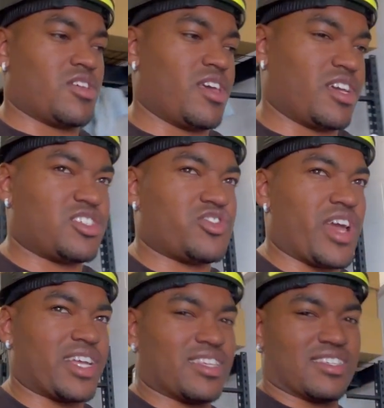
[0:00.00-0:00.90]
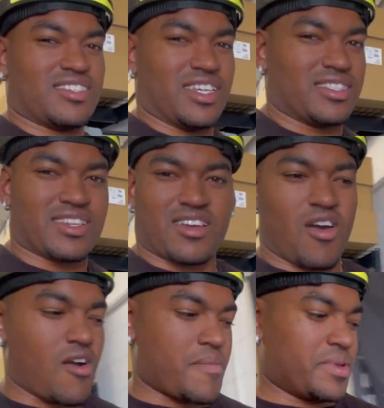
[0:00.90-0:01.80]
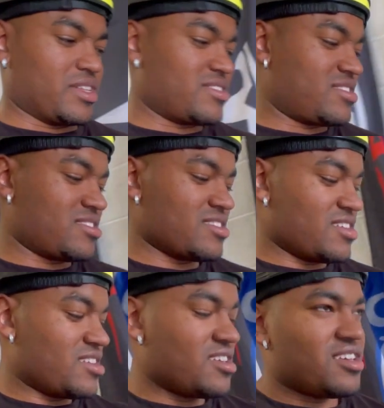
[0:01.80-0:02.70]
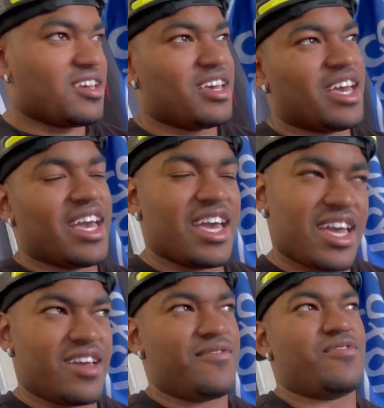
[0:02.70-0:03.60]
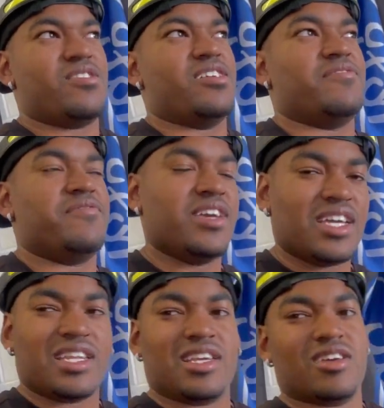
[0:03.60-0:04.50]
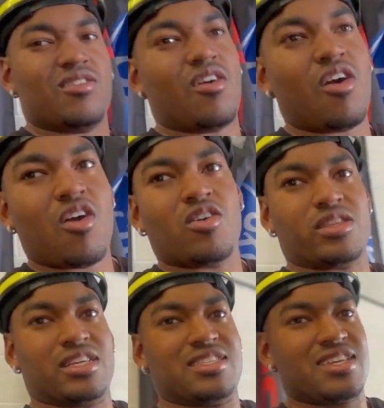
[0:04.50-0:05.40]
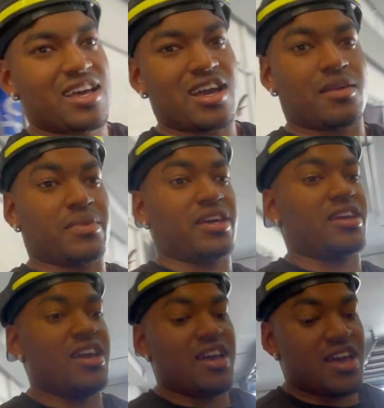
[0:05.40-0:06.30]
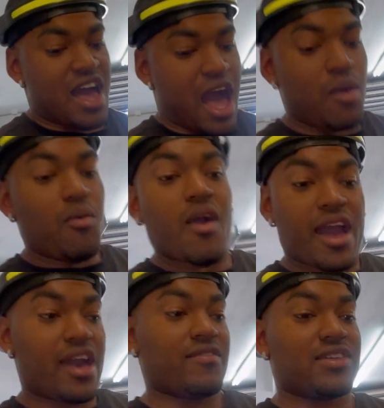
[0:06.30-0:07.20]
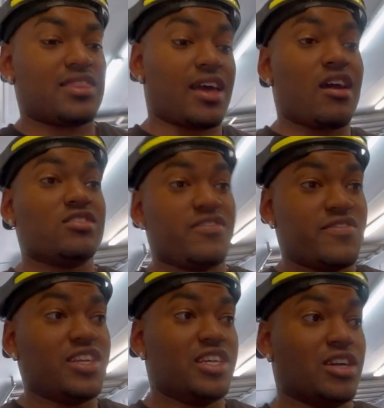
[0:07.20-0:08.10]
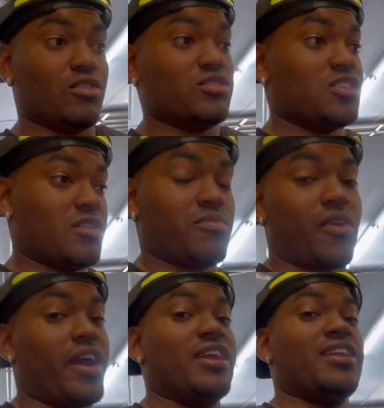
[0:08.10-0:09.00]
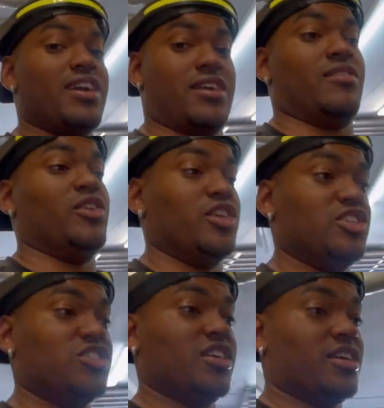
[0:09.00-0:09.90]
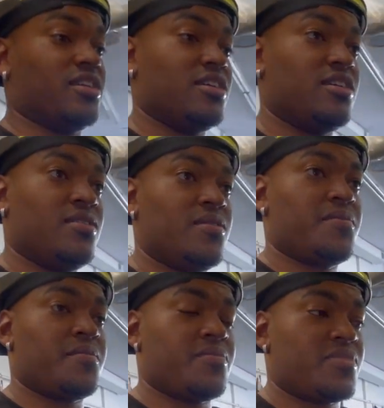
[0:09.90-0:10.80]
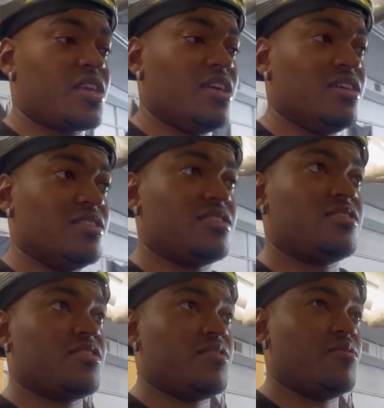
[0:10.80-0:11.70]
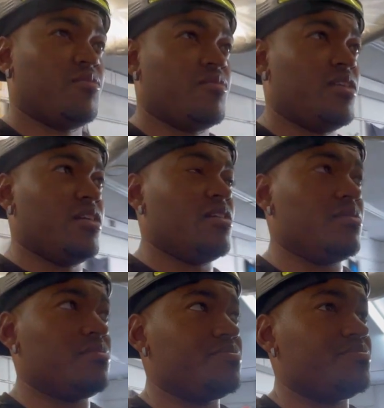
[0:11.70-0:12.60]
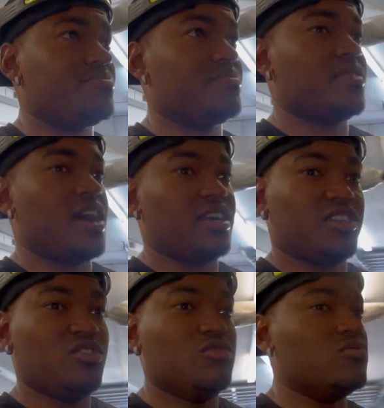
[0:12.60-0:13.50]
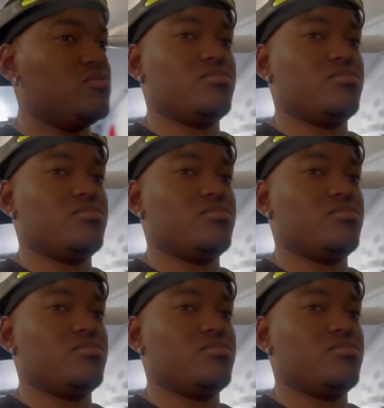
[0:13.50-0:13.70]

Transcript: extracting seats and carpets every video all the time. Like, I will have a thousand videos up right now, legit. Cause um, I do